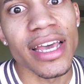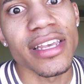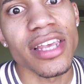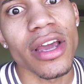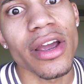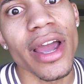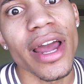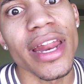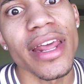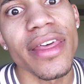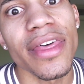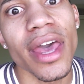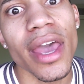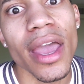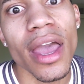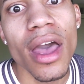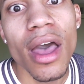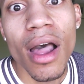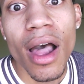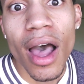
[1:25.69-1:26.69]
is there
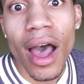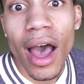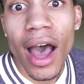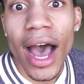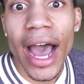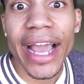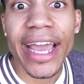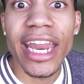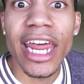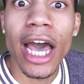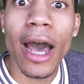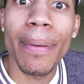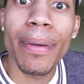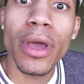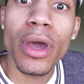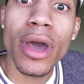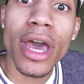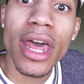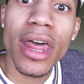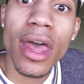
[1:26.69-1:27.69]
anything I can help
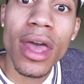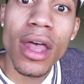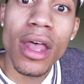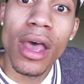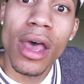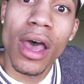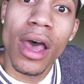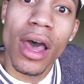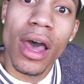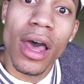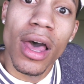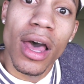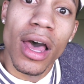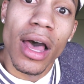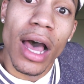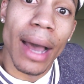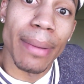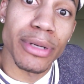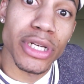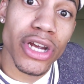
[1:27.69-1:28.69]
you with?
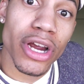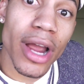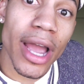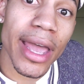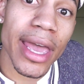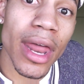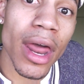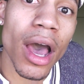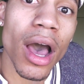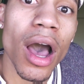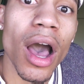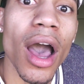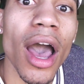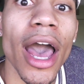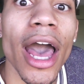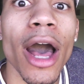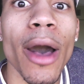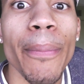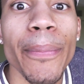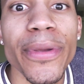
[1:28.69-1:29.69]
I'm sure I can
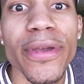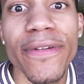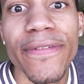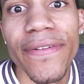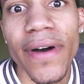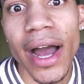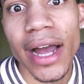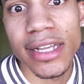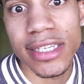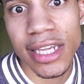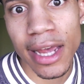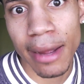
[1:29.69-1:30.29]
help you find